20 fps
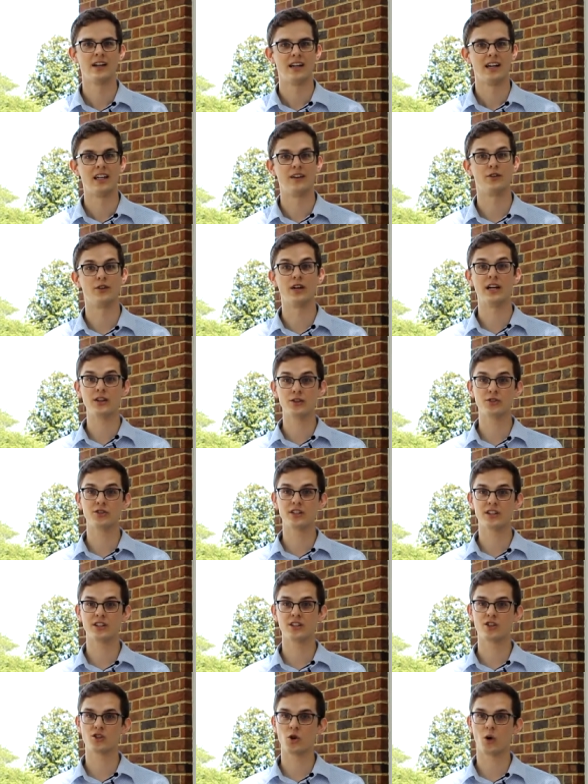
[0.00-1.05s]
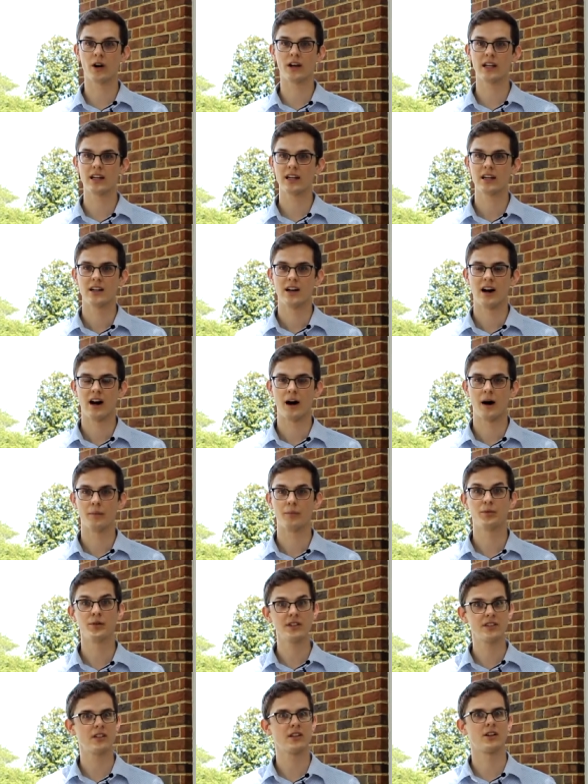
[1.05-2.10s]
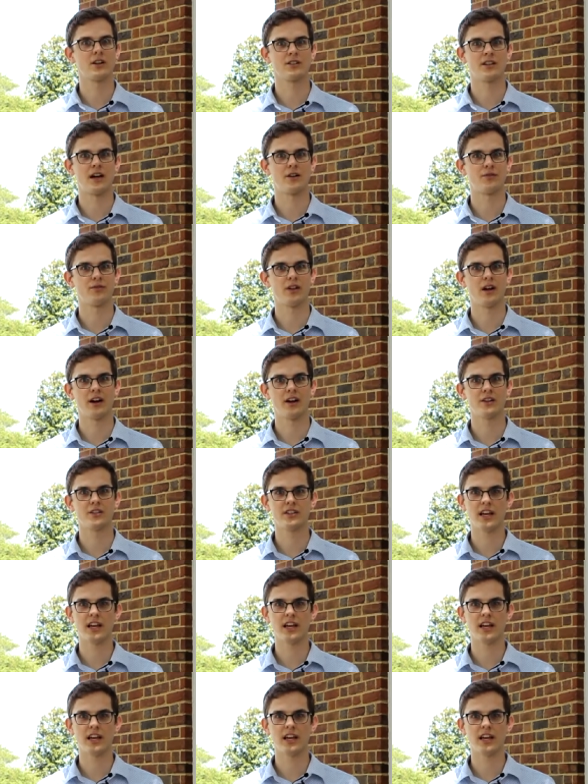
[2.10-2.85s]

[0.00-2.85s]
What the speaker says: And if you're interested in joining, please click on that flyer,